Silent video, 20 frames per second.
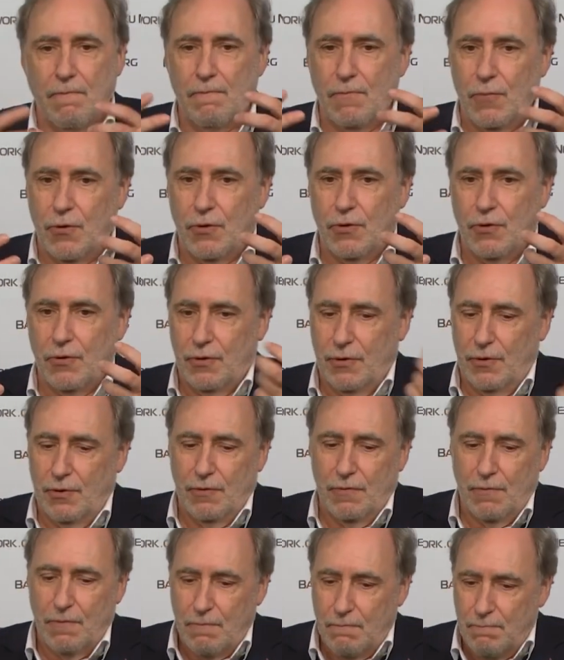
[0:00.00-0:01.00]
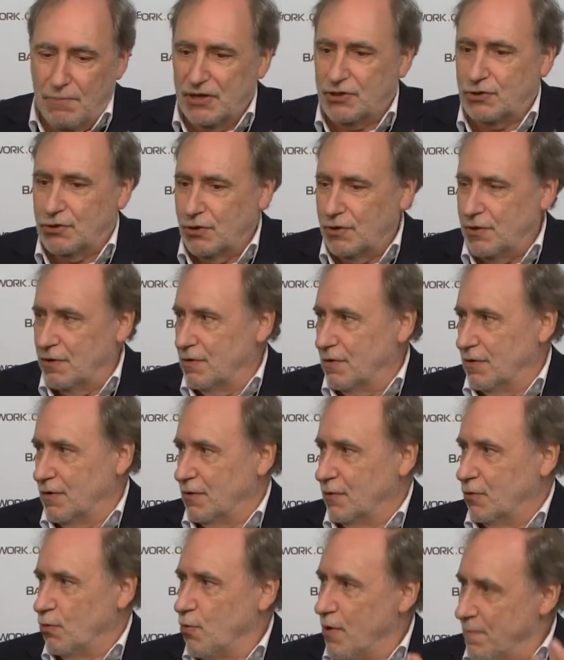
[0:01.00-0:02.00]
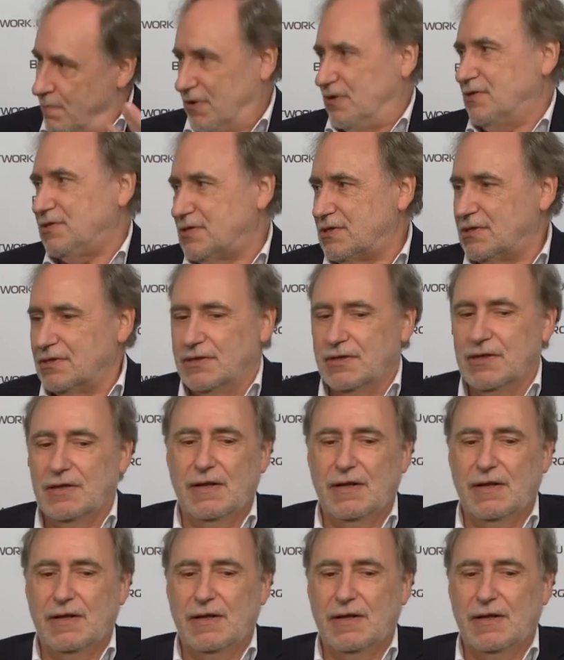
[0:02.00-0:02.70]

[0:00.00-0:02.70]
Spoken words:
better weapons.